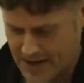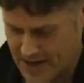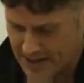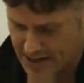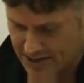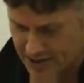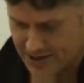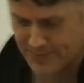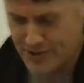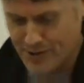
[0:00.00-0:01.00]

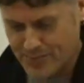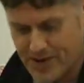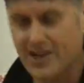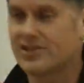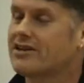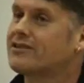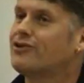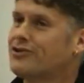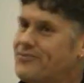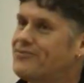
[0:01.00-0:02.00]
by-elections about the pressure
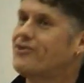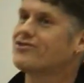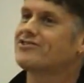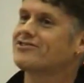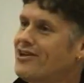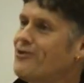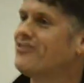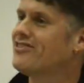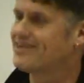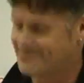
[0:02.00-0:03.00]
Colin Fox is now
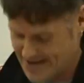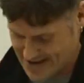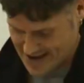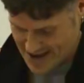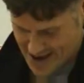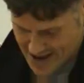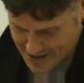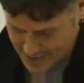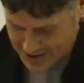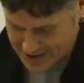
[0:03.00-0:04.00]
under. And
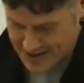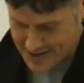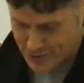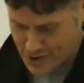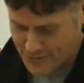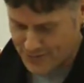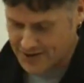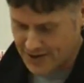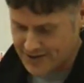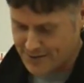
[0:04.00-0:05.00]
I want to say, do I
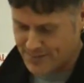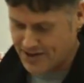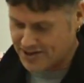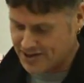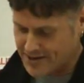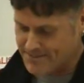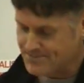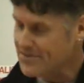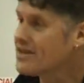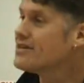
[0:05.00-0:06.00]
feel under pressure?
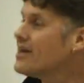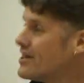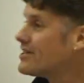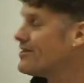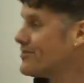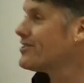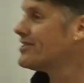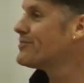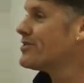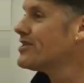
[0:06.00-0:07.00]
Yes, I feel
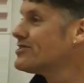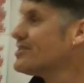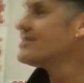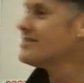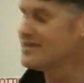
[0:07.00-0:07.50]
under pressure.